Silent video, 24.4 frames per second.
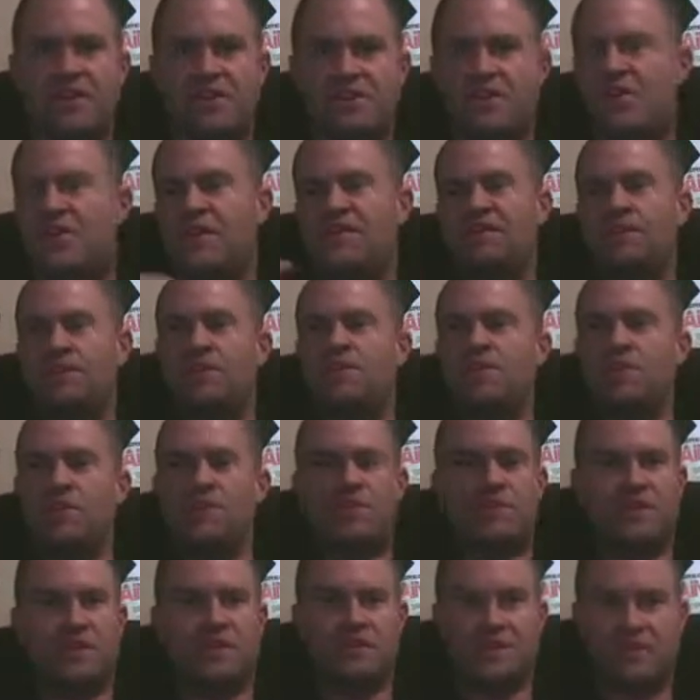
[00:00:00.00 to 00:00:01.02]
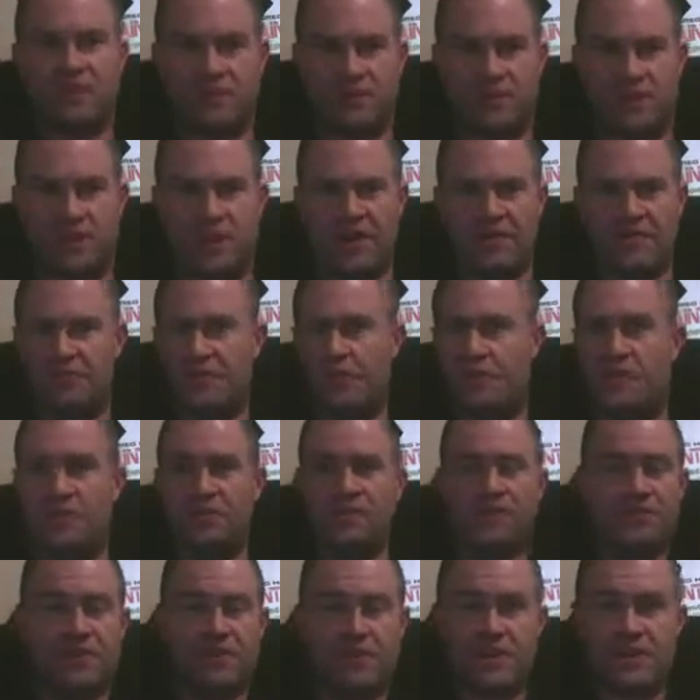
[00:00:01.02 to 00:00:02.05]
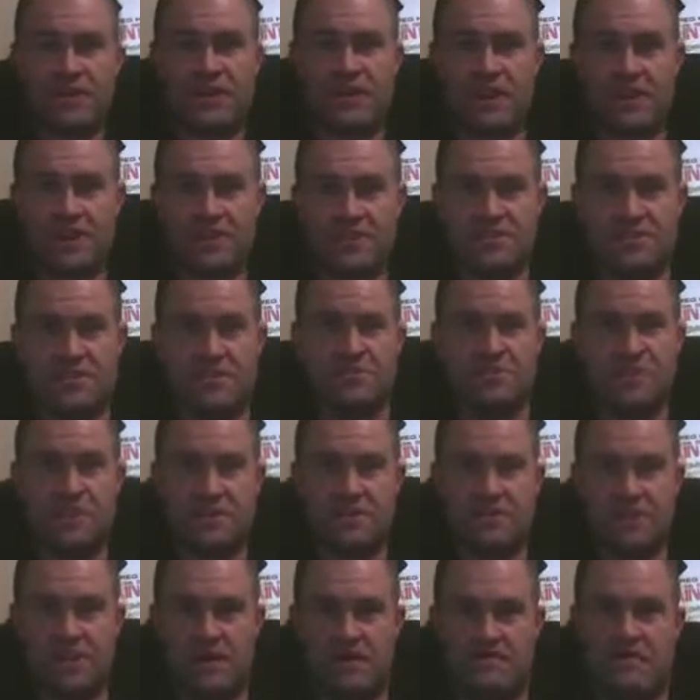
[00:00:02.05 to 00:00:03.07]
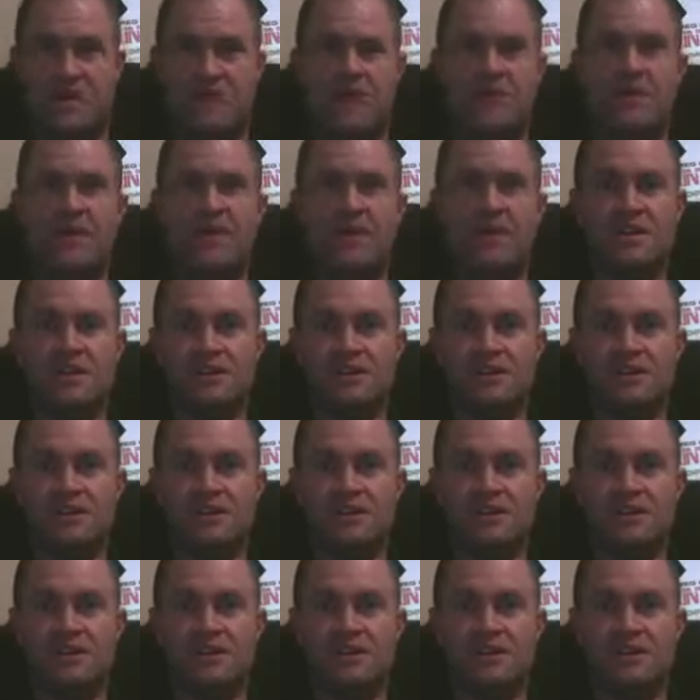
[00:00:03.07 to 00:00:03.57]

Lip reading: You don't have to prove anything when you're out there. No one fucking cares that you play paintball.